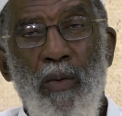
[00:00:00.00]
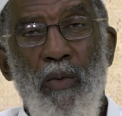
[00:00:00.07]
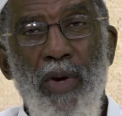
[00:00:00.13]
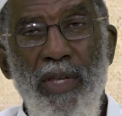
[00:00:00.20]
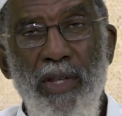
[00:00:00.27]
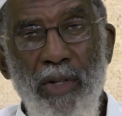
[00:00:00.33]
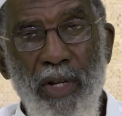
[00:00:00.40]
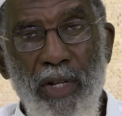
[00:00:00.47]

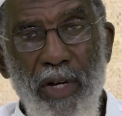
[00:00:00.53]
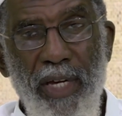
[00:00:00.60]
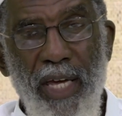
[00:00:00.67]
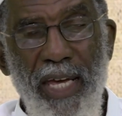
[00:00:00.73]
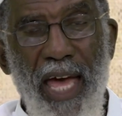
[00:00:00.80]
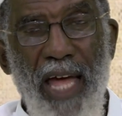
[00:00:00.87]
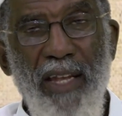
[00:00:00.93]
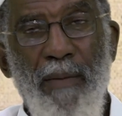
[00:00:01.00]
But we're
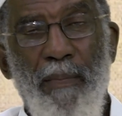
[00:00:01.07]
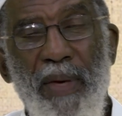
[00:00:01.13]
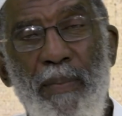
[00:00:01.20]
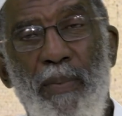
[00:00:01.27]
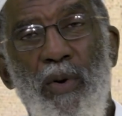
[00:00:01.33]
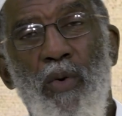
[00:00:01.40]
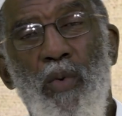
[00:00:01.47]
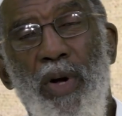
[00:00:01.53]
looking at
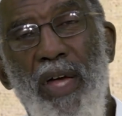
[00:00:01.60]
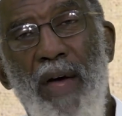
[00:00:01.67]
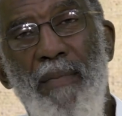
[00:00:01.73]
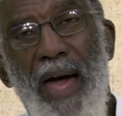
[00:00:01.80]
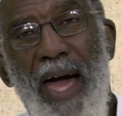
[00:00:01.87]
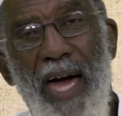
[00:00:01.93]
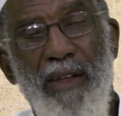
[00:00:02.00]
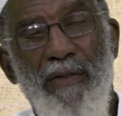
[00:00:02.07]
the people who will
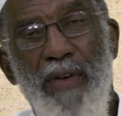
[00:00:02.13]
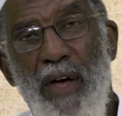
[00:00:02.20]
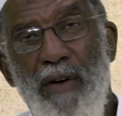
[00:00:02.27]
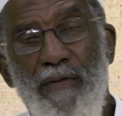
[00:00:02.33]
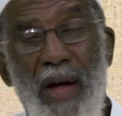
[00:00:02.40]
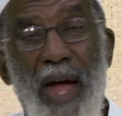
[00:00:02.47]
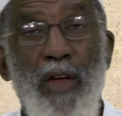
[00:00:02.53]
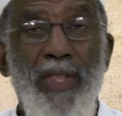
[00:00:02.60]
come out
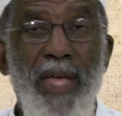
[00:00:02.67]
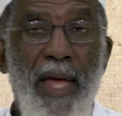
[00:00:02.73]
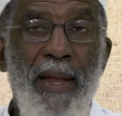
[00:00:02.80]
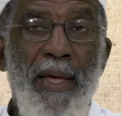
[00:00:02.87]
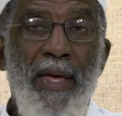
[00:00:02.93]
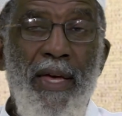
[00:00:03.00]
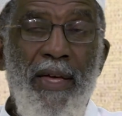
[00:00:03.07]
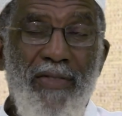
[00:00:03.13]
of hellfire
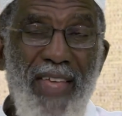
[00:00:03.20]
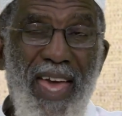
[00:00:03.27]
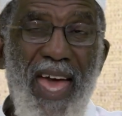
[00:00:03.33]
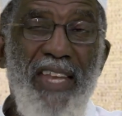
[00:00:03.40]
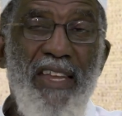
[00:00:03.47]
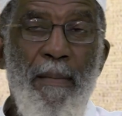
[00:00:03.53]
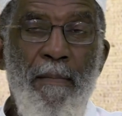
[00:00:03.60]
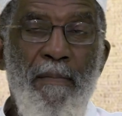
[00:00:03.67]
that
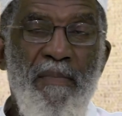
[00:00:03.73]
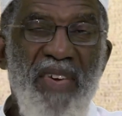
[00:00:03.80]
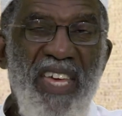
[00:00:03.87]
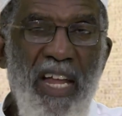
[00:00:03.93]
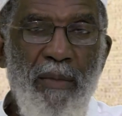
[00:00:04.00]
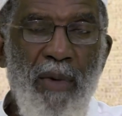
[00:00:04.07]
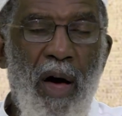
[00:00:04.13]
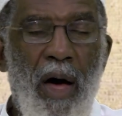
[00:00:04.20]
they had the
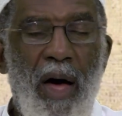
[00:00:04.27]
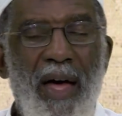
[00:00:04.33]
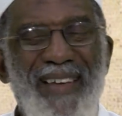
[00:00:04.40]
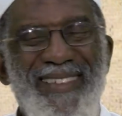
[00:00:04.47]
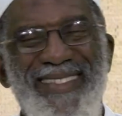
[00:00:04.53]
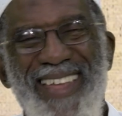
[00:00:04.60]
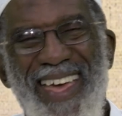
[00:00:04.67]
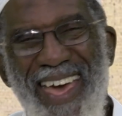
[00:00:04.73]
minimum
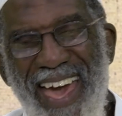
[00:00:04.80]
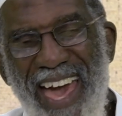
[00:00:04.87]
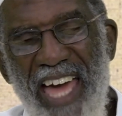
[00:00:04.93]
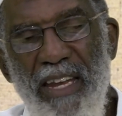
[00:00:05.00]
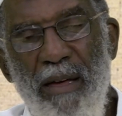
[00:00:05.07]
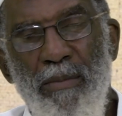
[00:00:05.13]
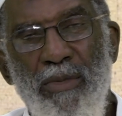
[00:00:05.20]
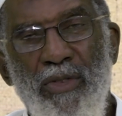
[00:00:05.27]

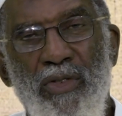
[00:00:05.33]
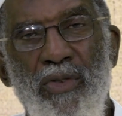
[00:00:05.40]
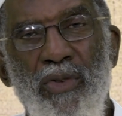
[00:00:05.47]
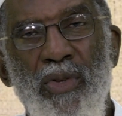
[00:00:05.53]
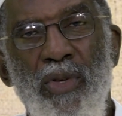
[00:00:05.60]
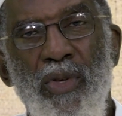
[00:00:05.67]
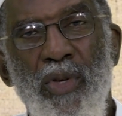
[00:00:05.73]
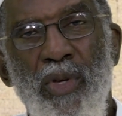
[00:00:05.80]

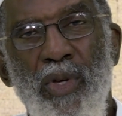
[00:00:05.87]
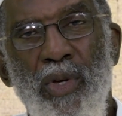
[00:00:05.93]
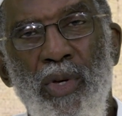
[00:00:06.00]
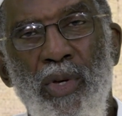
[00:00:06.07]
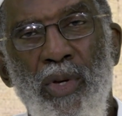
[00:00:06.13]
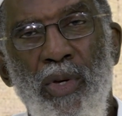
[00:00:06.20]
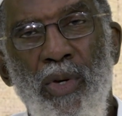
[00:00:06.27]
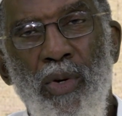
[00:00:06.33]
atom's
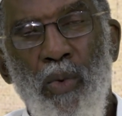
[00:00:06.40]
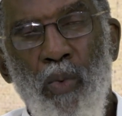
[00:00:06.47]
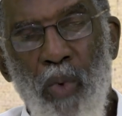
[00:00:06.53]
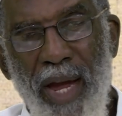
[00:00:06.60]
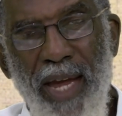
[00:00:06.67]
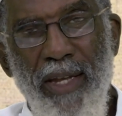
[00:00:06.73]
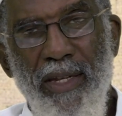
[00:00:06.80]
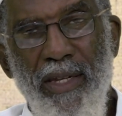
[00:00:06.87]

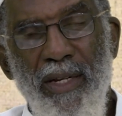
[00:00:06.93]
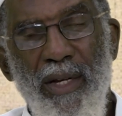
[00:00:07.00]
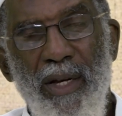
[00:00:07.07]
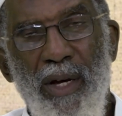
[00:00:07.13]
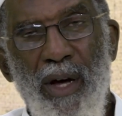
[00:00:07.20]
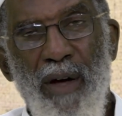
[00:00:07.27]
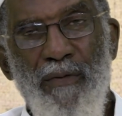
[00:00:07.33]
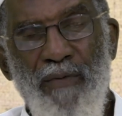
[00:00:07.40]
weight
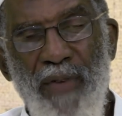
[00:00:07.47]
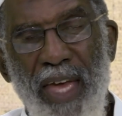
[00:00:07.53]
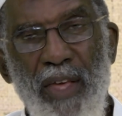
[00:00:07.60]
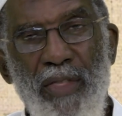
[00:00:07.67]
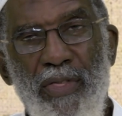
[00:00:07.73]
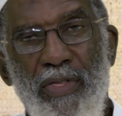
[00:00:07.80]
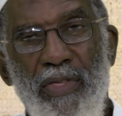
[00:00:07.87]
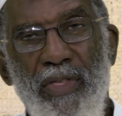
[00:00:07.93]
of
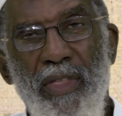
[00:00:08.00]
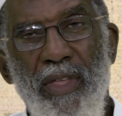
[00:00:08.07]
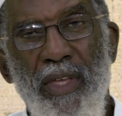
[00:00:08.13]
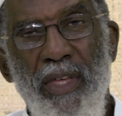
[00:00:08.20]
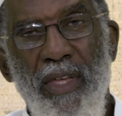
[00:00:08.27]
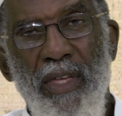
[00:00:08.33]
faith,